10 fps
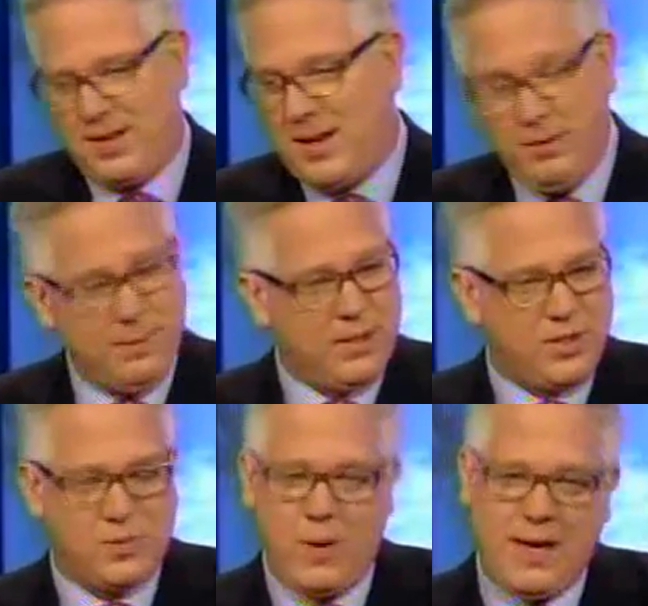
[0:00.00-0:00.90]
the government
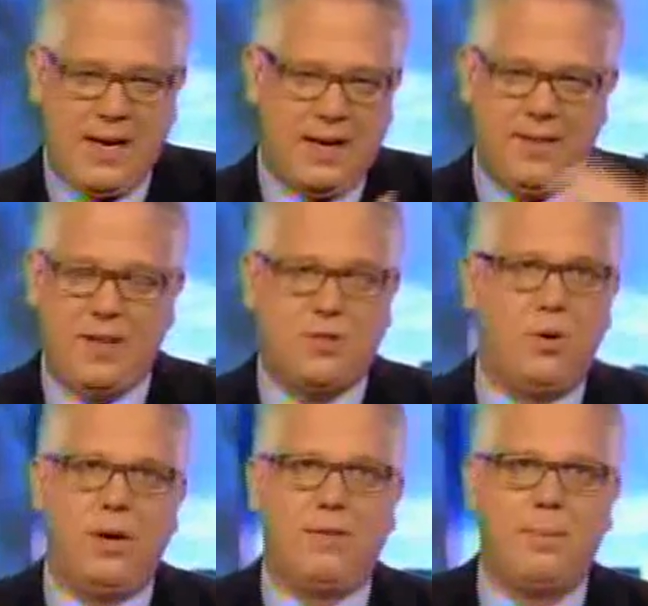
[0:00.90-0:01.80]
just went in and they
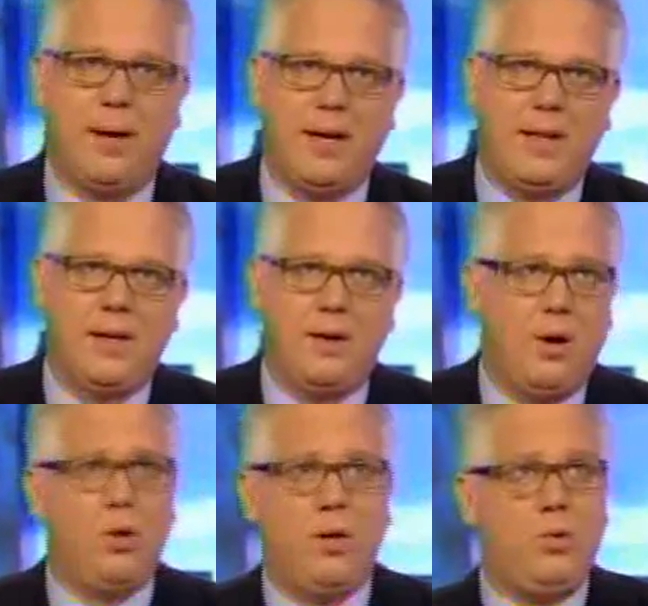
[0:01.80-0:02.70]
told everybody that,
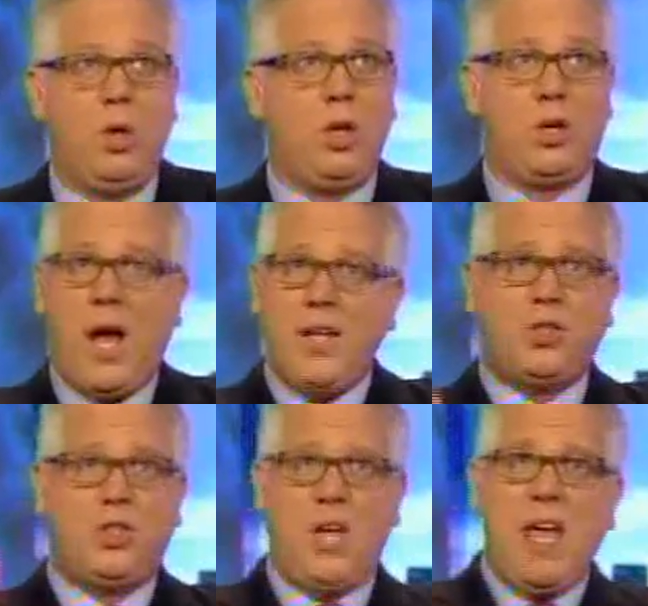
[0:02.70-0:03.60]
oh,
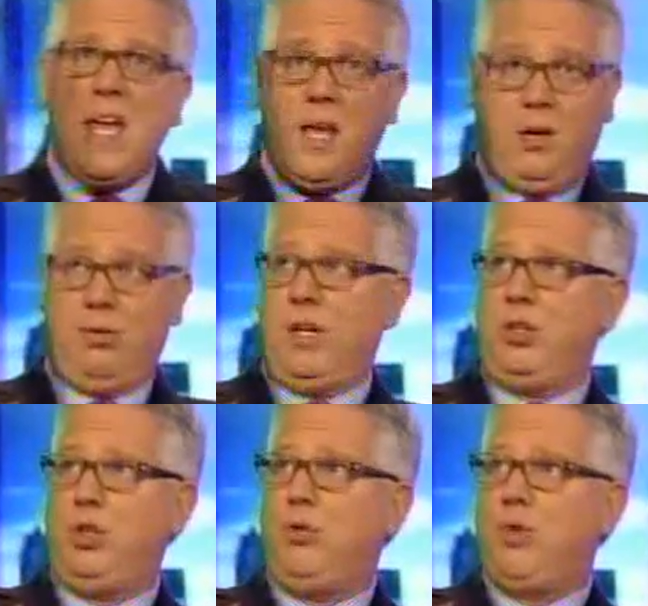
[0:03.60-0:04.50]
God's saying that
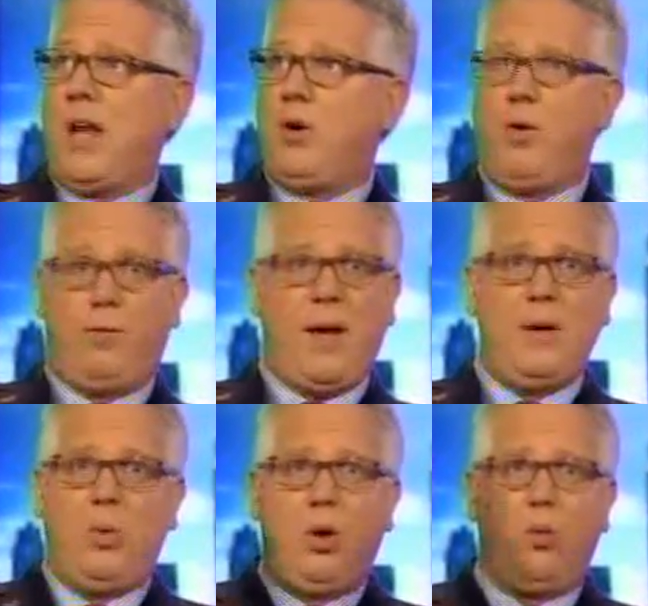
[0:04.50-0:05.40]
you got to go
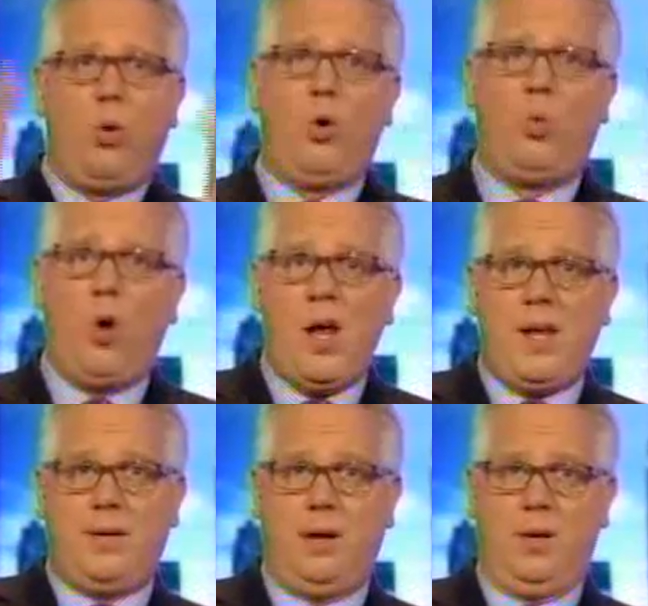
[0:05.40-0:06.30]
fight World War
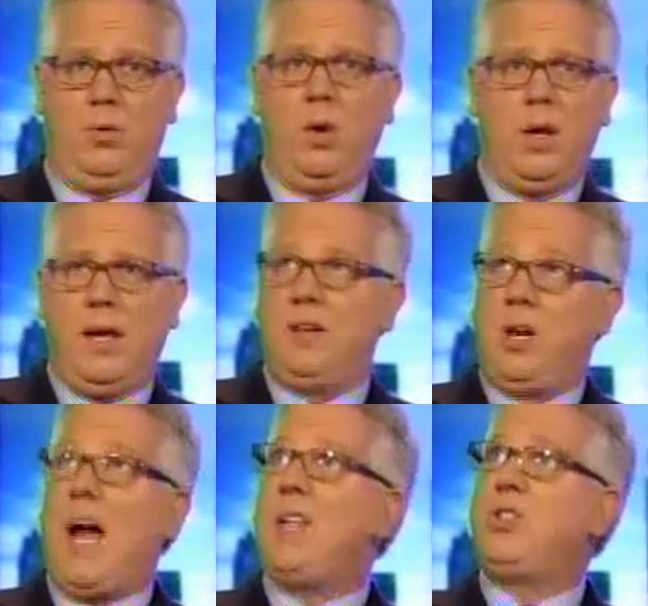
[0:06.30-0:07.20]
I, and, and
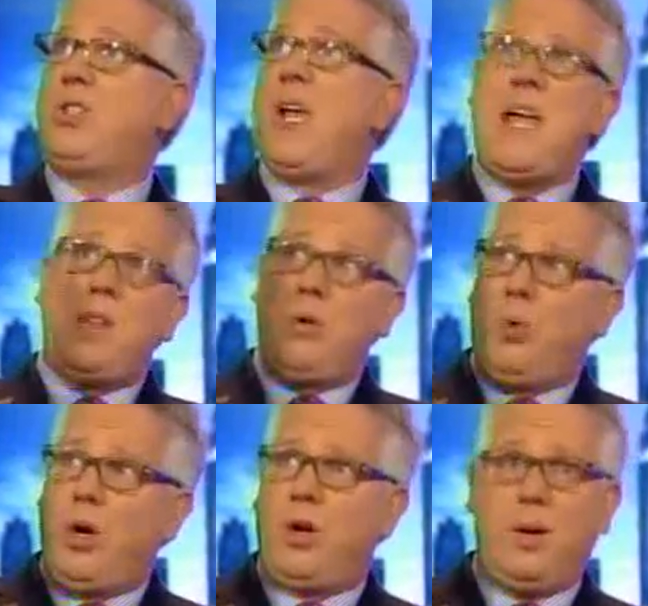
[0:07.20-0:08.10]
God's saying that
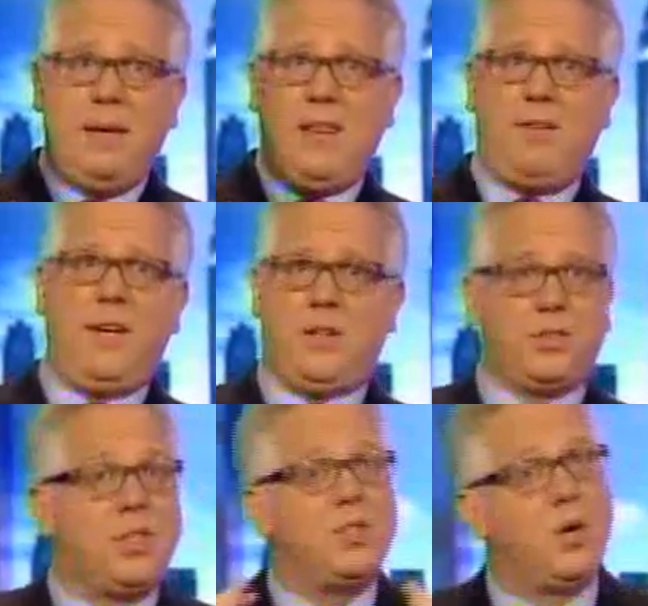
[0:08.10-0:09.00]
we're going to be the
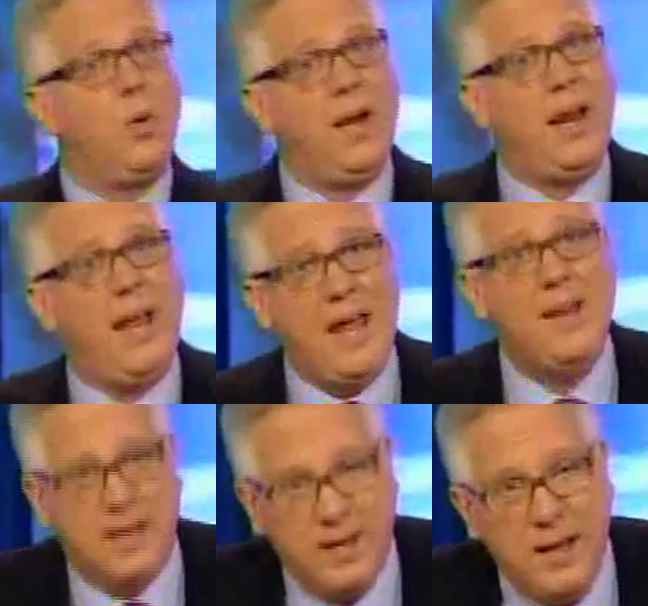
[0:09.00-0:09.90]
victors. And so when it
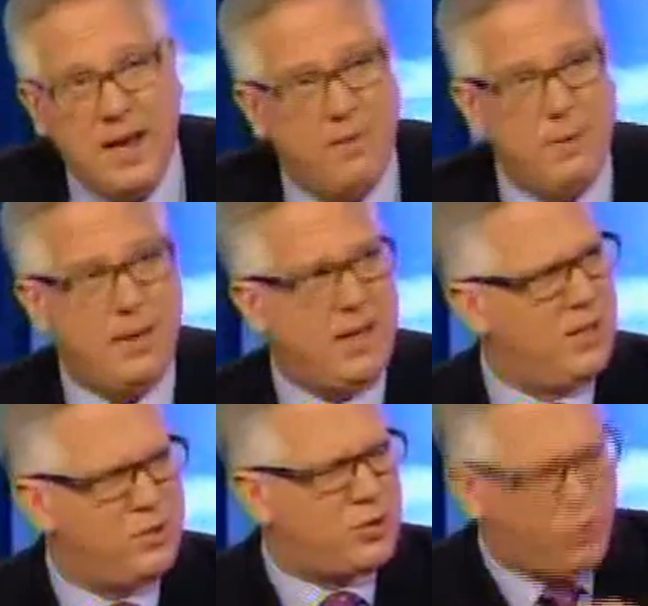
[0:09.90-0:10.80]
ended, and everybody, it
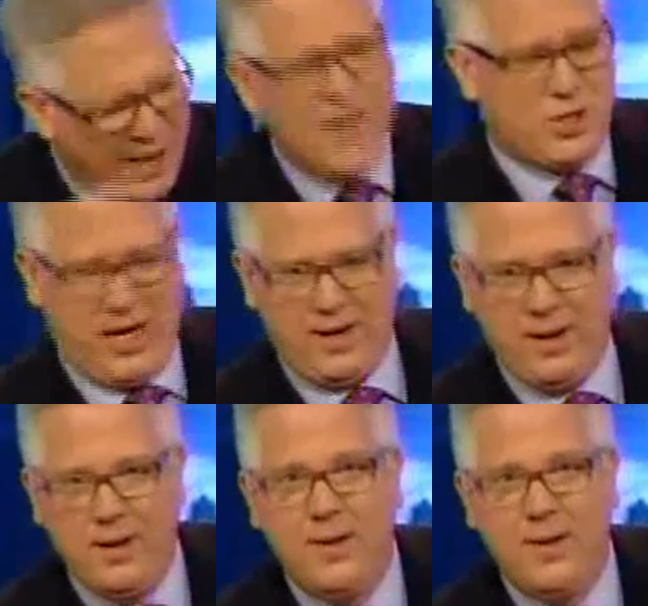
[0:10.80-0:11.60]
was tragic,